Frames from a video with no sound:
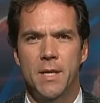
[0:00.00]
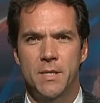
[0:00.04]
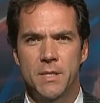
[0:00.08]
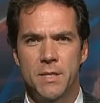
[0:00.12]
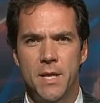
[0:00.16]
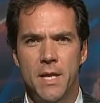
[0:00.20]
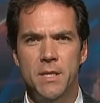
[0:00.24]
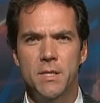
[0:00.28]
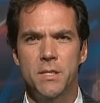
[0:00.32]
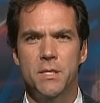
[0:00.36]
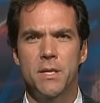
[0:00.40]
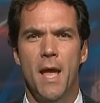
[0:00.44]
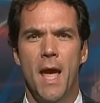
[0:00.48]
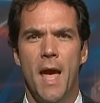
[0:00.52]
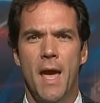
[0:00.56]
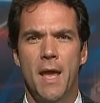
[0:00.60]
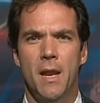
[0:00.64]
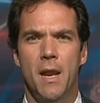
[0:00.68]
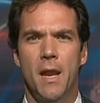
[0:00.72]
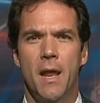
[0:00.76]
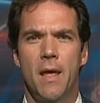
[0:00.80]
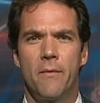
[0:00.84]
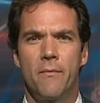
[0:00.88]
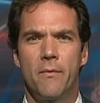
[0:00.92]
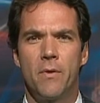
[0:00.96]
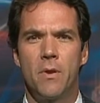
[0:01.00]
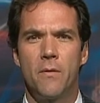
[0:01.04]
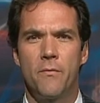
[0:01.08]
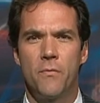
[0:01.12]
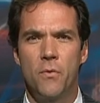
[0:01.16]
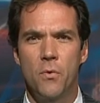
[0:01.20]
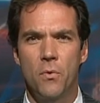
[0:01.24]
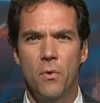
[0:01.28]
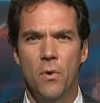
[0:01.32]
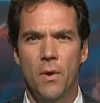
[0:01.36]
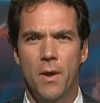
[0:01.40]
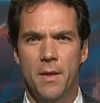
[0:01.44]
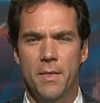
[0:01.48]
Since 9/11, if
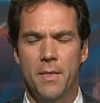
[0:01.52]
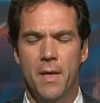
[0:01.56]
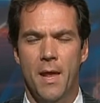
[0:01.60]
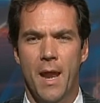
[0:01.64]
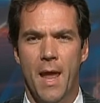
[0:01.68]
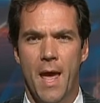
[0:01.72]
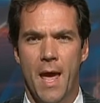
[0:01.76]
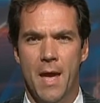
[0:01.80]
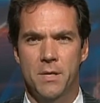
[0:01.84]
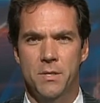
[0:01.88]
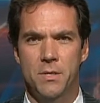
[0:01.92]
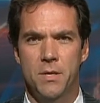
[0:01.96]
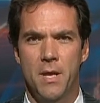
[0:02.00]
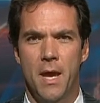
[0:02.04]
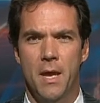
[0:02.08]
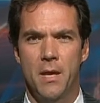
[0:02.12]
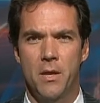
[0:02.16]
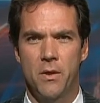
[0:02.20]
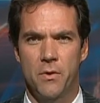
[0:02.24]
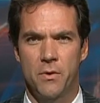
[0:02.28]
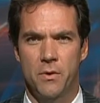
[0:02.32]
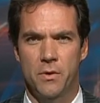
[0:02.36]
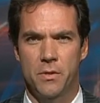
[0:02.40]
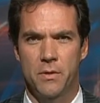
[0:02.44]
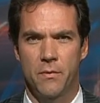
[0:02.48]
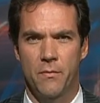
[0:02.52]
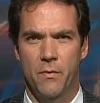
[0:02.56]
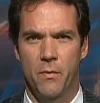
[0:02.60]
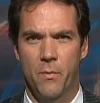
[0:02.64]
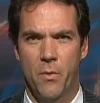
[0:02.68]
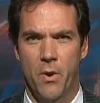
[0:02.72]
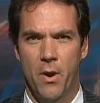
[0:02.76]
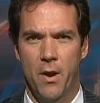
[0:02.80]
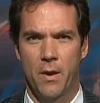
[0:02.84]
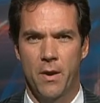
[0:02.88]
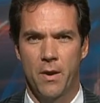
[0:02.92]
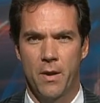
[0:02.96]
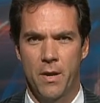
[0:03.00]
you look at the last 10 years of
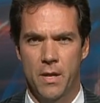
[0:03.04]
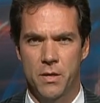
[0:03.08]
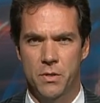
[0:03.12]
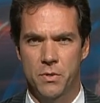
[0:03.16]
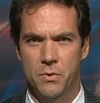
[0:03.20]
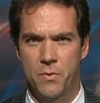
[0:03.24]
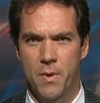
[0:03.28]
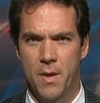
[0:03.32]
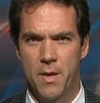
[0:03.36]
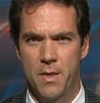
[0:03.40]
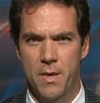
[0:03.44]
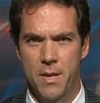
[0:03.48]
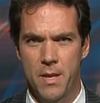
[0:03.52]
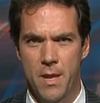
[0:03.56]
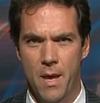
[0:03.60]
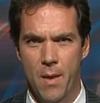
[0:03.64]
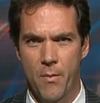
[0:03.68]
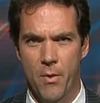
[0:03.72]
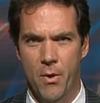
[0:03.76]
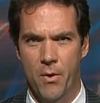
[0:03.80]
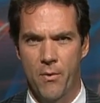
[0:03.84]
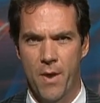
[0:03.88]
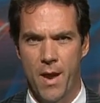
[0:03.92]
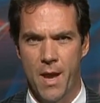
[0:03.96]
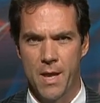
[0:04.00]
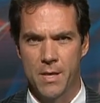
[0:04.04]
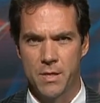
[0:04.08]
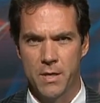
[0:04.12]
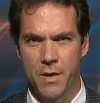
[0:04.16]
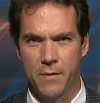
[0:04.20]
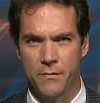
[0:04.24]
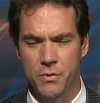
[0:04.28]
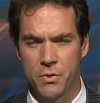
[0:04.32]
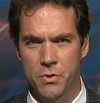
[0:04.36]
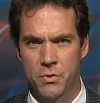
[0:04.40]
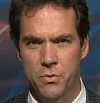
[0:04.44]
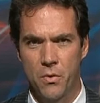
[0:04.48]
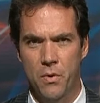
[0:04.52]
American history, the Democrats
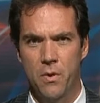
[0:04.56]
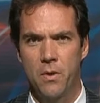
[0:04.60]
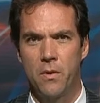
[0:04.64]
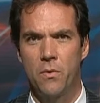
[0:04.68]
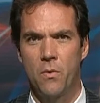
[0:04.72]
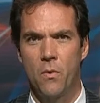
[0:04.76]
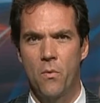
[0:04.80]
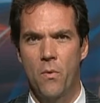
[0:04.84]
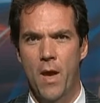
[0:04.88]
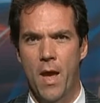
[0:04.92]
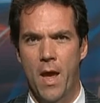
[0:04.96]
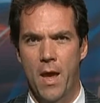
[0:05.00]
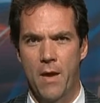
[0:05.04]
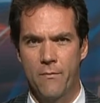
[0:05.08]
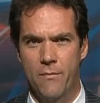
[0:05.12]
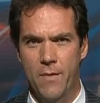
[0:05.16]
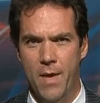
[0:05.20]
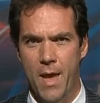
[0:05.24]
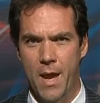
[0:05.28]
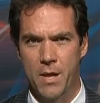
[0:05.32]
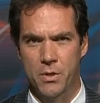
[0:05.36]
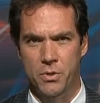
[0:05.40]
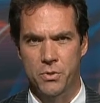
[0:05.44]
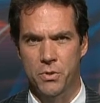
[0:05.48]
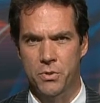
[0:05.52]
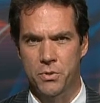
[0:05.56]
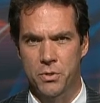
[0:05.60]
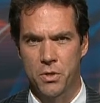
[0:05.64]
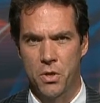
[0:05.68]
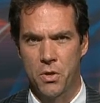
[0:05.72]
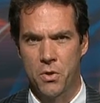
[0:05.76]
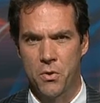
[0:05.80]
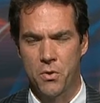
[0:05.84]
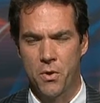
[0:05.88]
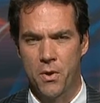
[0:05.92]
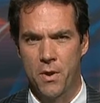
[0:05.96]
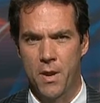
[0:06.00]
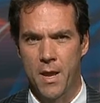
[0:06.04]
have stood in the way of national
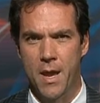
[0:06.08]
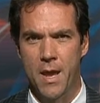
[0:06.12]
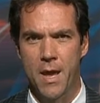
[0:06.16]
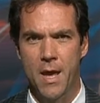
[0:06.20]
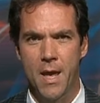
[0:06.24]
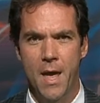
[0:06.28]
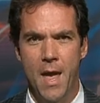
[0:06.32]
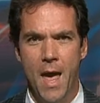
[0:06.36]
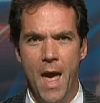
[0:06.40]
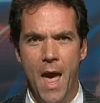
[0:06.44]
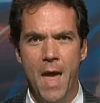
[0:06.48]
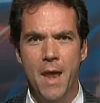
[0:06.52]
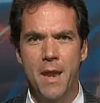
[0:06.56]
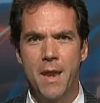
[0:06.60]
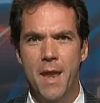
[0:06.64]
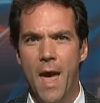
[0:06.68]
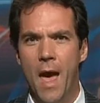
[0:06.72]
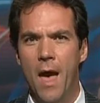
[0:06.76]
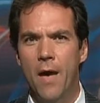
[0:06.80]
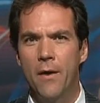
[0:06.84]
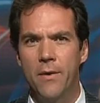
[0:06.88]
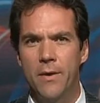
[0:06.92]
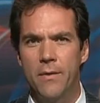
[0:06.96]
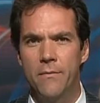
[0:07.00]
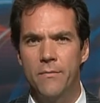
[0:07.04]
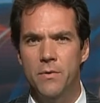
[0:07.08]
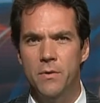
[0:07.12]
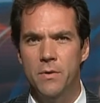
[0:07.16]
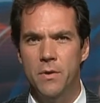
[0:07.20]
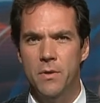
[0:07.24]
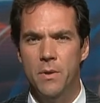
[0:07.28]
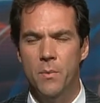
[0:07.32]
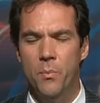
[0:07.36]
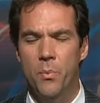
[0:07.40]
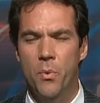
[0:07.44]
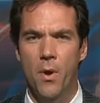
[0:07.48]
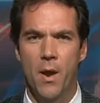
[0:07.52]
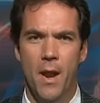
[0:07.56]
security, and now even to
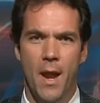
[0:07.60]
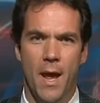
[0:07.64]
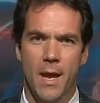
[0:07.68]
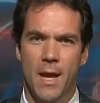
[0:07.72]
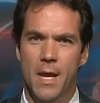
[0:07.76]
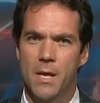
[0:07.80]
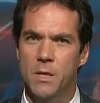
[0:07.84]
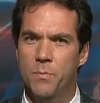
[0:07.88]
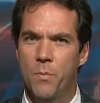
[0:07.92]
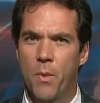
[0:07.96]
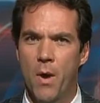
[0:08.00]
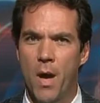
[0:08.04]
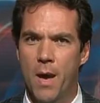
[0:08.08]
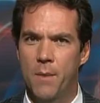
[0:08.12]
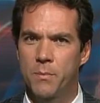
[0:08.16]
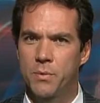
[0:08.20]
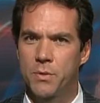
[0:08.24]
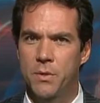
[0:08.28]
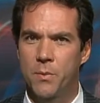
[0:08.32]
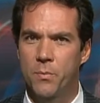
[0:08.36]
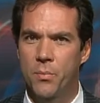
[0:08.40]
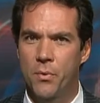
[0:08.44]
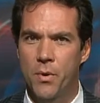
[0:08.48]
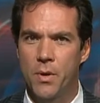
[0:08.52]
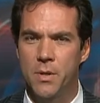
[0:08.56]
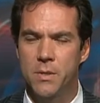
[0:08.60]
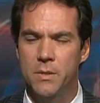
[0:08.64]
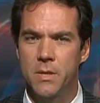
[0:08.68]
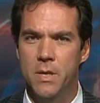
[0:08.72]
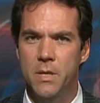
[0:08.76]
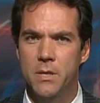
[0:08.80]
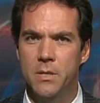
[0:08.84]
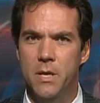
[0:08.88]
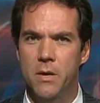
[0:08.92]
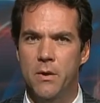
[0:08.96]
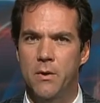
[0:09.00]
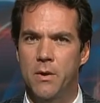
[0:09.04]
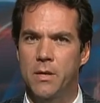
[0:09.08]
the point, I guess Bob supports
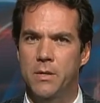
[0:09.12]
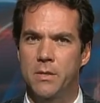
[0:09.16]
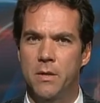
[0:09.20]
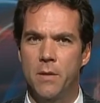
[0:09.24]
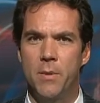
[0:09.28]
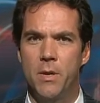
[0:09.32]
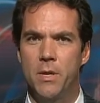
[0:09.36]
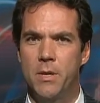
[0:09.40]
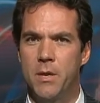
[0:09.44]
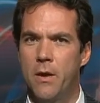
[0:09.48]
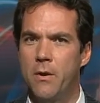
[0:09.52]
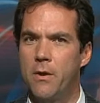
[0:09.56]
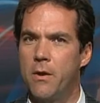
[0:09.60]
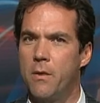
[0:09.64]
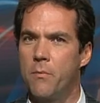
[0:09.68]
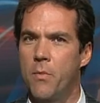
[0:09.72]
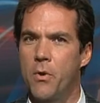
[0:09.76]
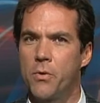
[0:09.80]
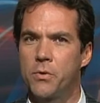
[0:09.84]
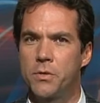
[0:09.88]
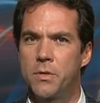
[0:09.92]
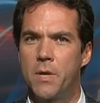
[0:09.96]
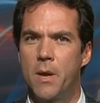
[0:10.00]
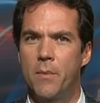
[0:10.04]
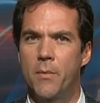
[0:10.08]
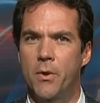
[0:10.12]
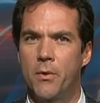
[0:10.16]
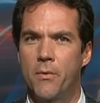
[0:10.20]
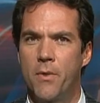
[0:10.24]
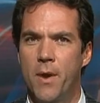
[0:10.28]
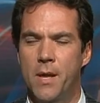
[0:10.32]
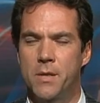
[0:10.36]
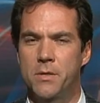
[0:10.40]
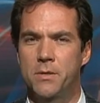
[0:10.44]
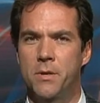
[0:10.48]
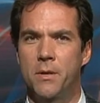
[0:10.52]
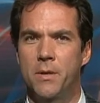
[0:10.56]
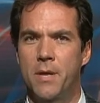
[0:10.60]
these hearings. Let me tell you, most
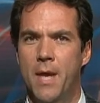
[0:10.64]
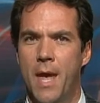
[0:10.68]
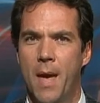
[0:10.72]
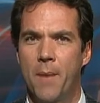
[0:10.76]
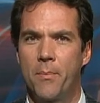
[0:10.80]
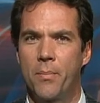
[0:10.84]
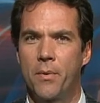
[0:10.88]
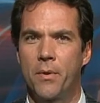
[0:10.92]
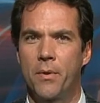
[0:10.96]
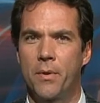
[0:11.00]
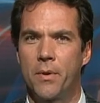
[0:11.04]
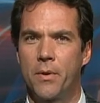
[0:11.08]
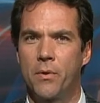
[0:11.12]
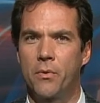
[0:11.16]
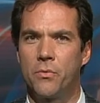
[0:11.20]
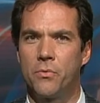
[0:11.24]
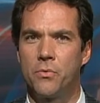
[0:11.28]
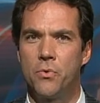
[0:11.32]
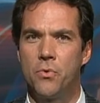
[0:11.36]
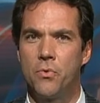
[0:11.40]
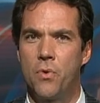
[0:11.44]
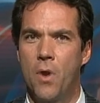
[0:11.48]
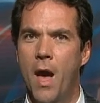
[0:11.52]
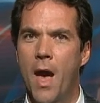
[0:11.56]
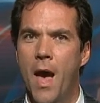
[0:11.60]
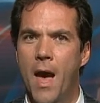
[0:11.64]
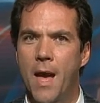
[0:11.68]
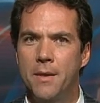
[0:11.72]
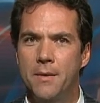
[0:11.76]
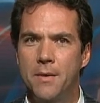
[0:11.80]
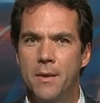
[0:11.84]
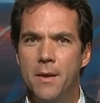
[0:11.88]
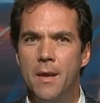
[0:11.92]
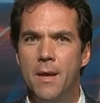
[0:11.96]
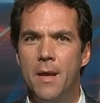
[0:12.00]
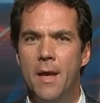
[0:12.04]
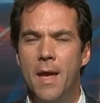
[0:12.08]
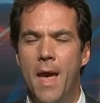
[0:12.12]
Democrats on Capitol Hill do not,
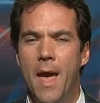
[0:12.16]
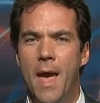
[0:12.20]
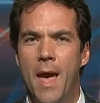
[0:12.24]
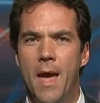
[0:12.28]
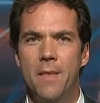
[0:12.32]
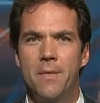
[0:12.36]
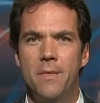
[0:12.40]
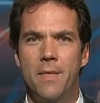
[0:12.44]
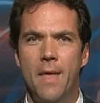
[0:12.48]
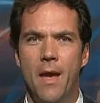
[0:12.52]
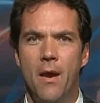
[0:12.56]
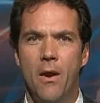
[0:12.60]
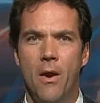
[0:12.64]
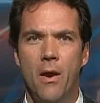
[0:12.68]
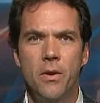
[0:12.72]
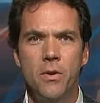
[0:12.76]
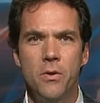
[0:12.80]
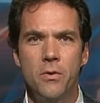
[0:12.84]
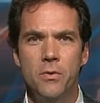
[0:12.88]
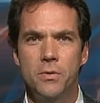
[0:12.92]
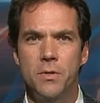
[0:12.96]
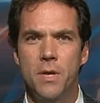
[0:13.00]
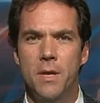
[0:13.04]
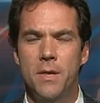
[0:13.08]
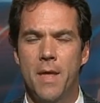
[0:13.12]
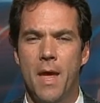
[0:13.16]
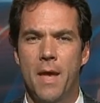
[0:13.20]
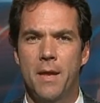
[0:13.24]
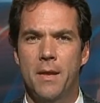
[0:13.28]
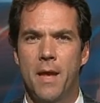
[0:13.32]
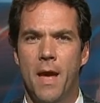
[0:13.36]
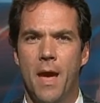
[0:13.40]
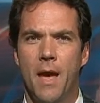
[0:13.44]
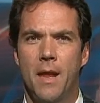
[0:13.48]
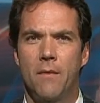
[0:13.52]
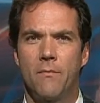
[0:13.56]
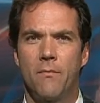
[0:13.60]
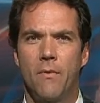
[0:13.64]
and they are using that
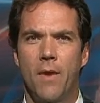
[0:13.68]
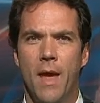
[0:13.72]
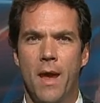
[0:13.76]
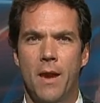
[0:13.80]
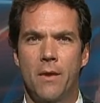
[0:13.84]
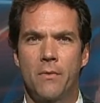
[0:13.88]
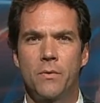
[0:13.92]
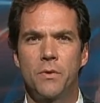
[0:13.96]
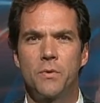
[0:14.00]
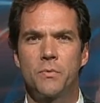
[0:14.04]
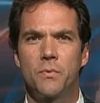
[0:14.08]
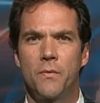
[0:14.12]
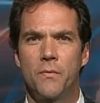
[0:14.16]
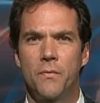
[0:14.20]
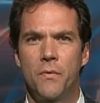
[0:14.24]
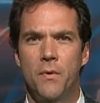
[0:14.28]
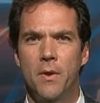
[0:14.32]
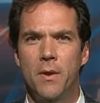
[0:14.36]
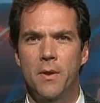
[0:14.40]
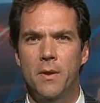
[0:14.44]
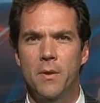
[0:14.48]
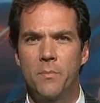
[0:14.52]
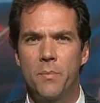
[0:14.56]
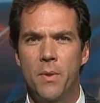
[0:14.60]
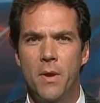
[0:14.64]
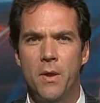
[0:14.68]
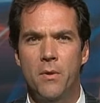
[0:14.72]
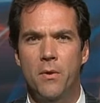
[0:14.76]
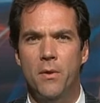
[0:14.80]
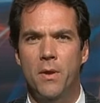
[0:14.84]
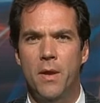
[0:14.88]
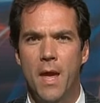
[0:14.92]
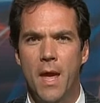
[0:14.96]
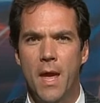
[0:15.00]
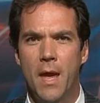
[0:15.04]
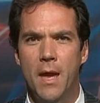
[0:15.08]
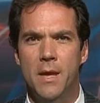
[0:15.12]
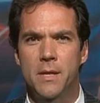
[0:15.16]
kind of language, referring to Peter
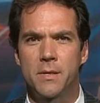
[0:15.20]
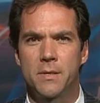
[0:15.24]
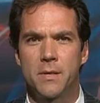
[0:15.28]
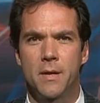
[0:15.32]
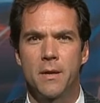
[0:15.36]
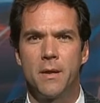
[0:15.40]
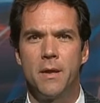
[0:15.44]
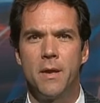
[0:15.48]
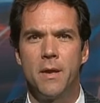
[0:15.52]
King as